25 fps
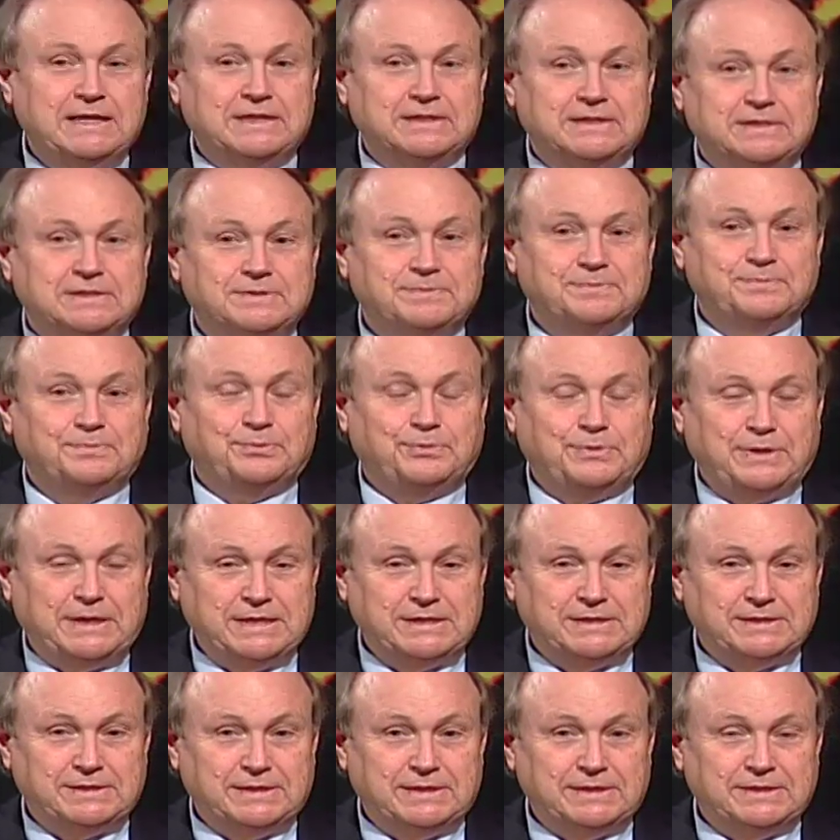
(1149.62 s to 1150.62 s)
is
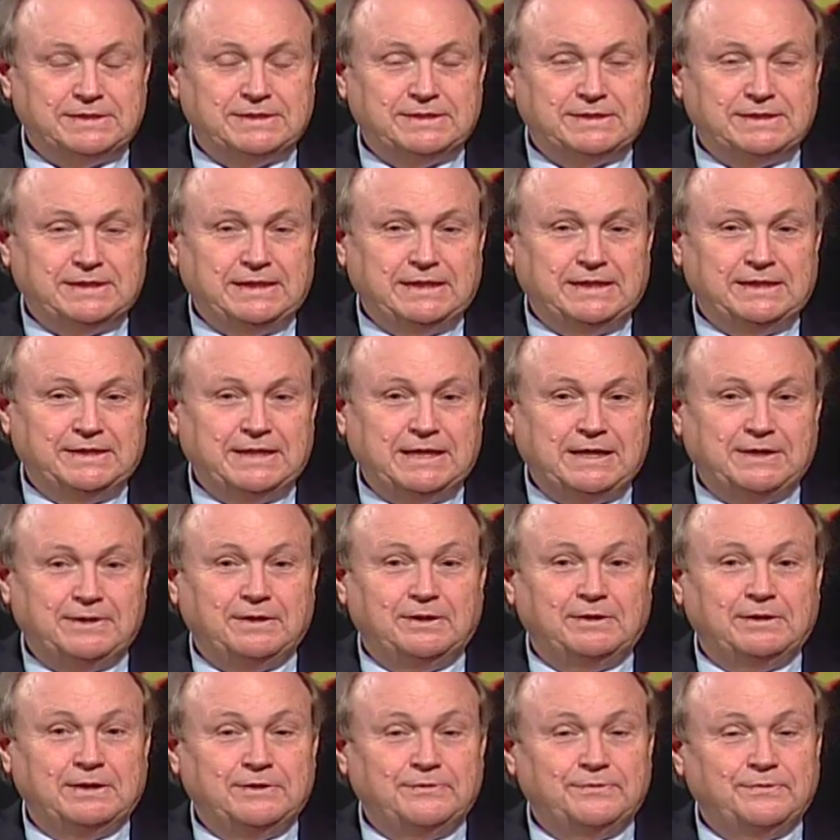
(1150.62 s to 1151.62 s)
priceless, and not
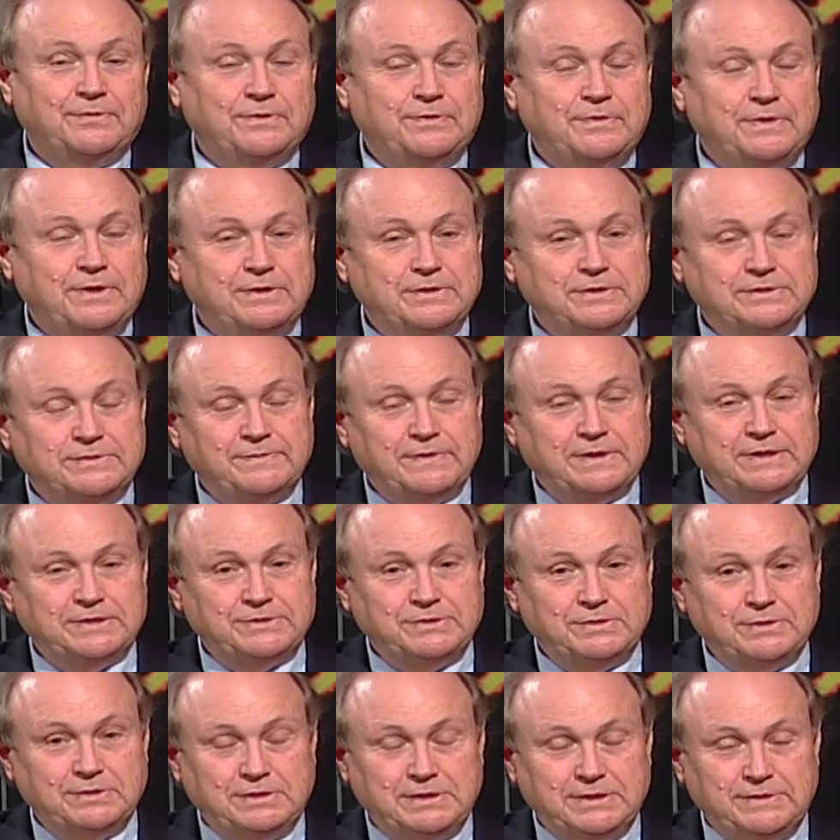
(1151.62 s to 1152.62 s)
only for those of us
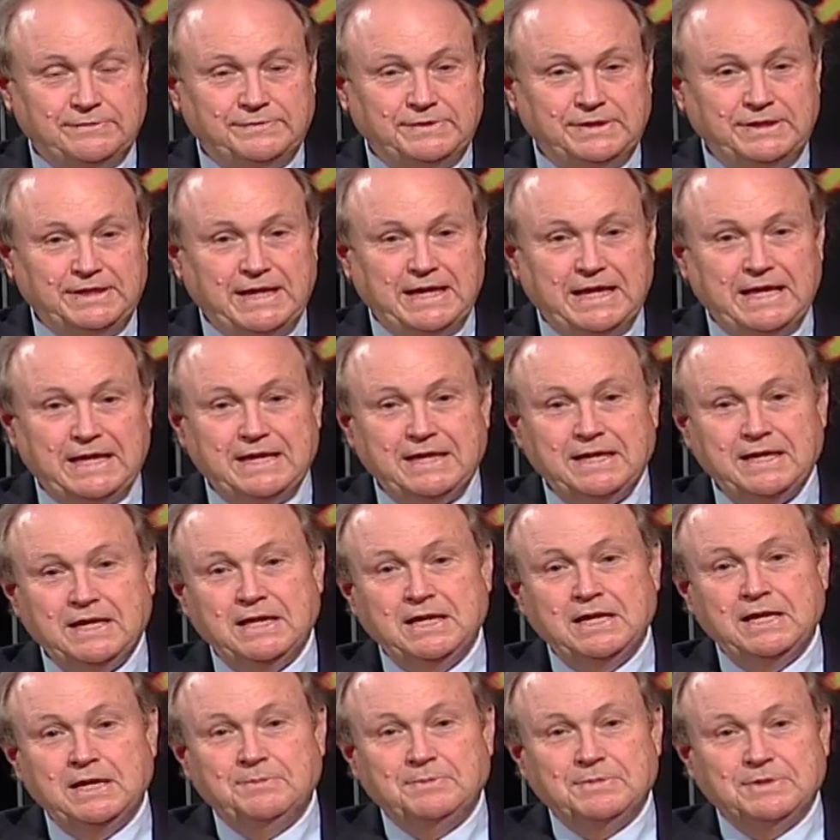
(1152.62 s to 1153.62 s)
who live today,
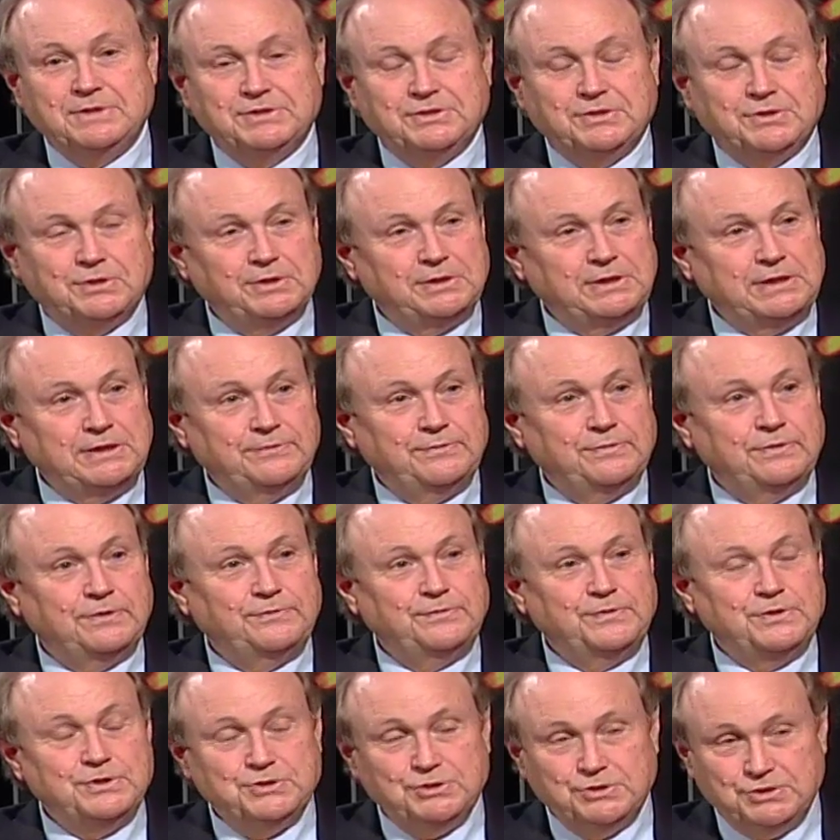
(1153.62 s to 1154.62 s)
but certainly for
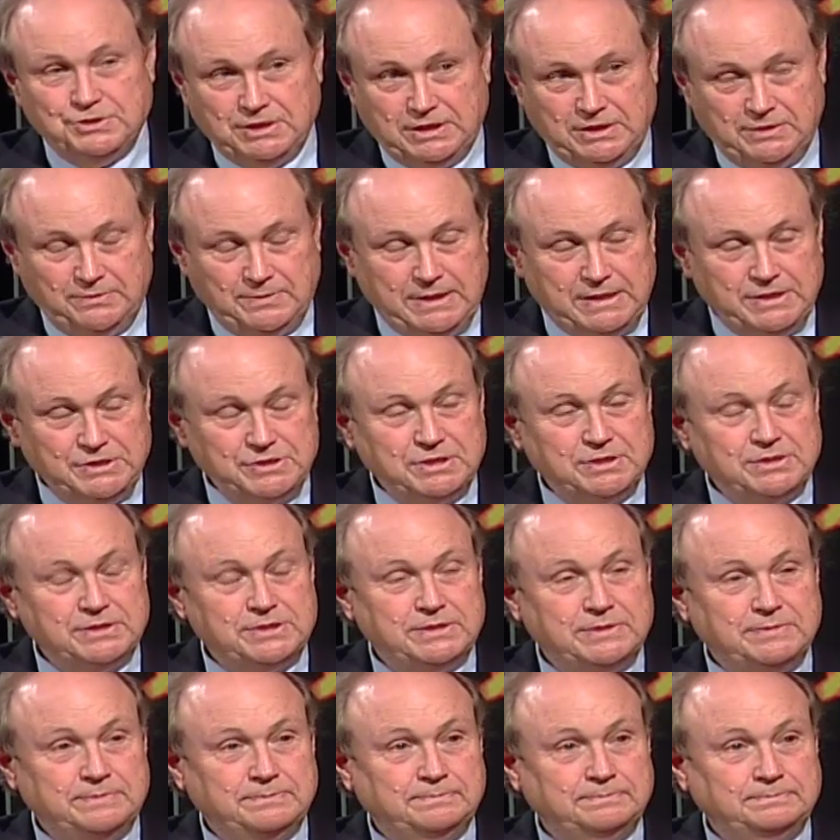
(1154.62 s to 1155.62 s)
future
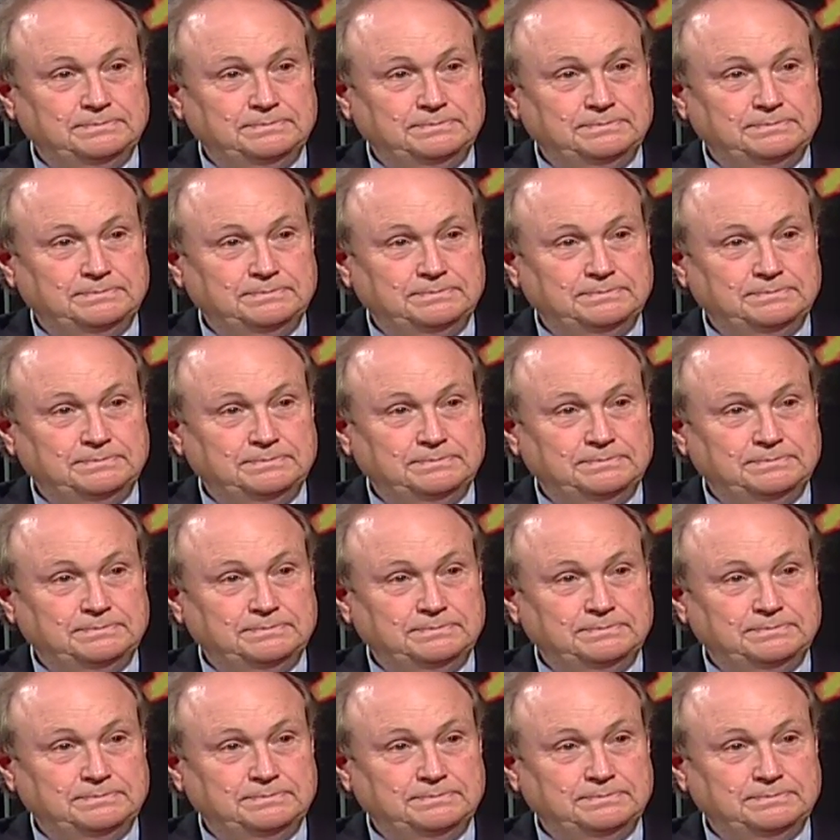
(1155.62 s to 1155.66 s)
generations.